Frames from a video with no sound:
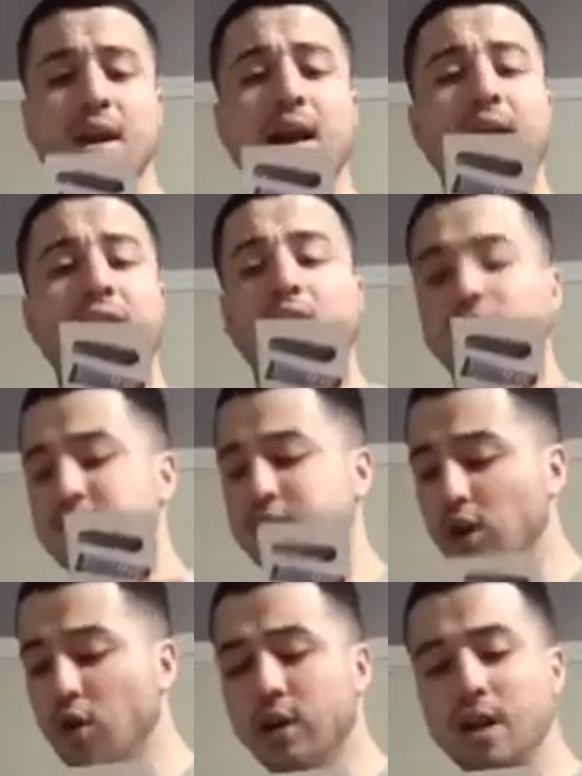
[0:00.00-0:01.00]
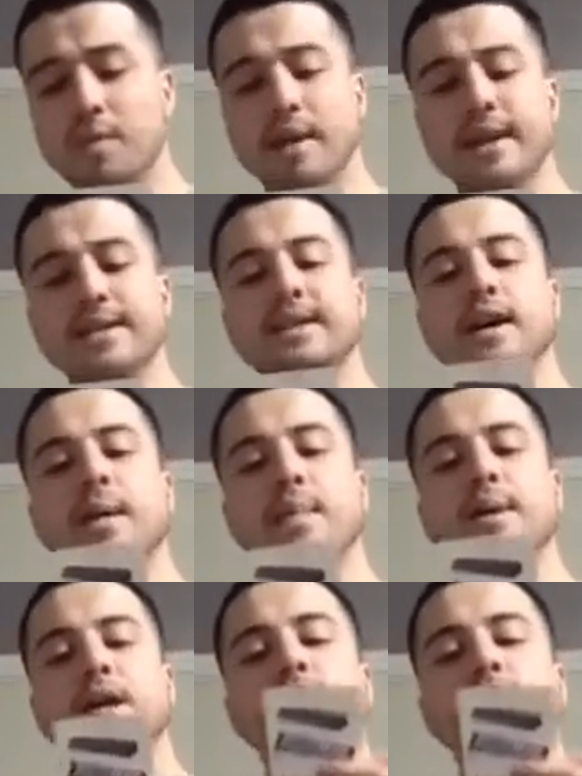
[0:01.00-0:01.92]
And our sodium is going to be